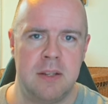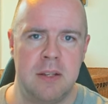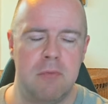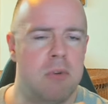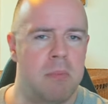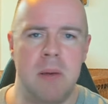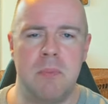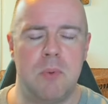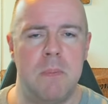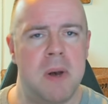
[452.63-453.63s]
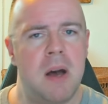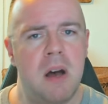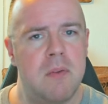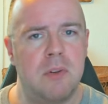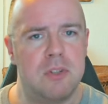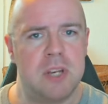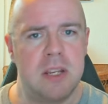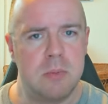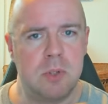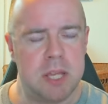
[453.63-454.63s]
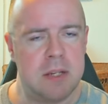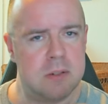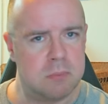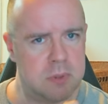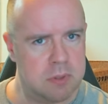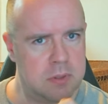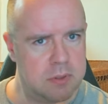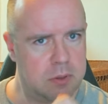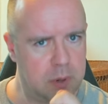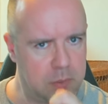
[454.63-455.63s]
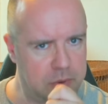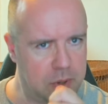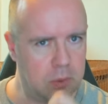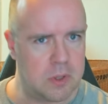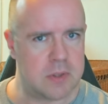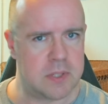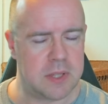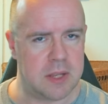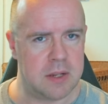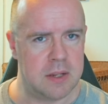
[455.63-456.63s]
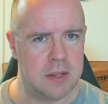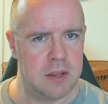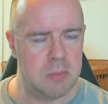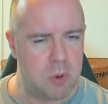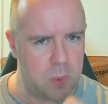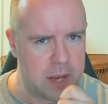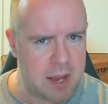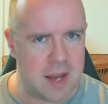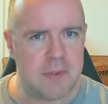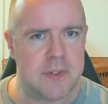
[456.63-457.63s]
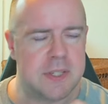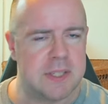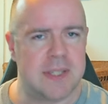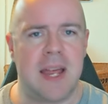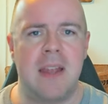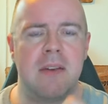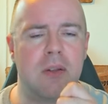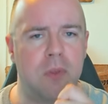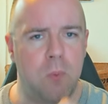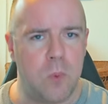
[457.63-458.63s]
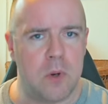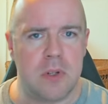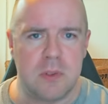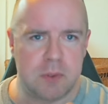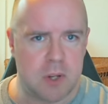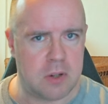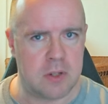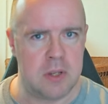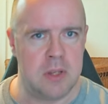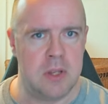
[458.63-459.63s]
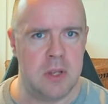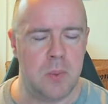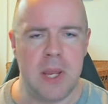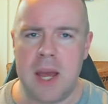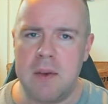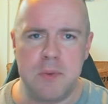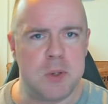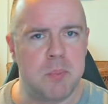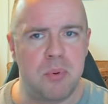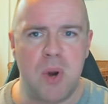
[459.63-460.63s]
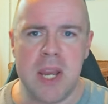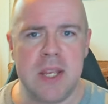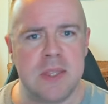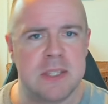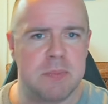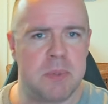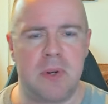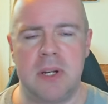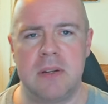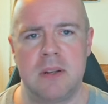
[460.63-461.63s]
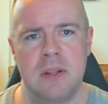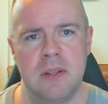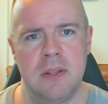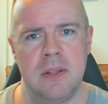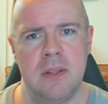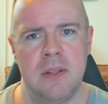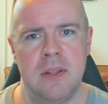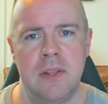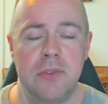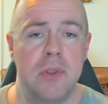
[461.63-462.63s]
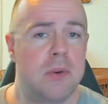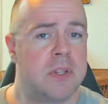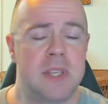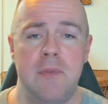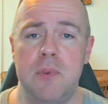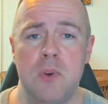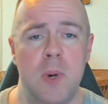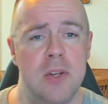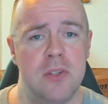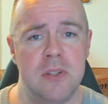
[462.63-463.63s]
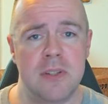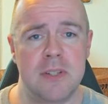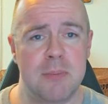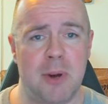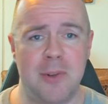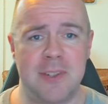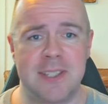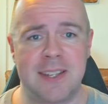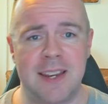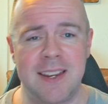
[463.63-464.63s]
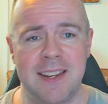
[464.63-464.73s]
Remember, we're part of an unshakable kingdom, so we must hold on to that. But we have to stand on the word of God. We have to pray in the Spirit. So there are several questions to ponder today.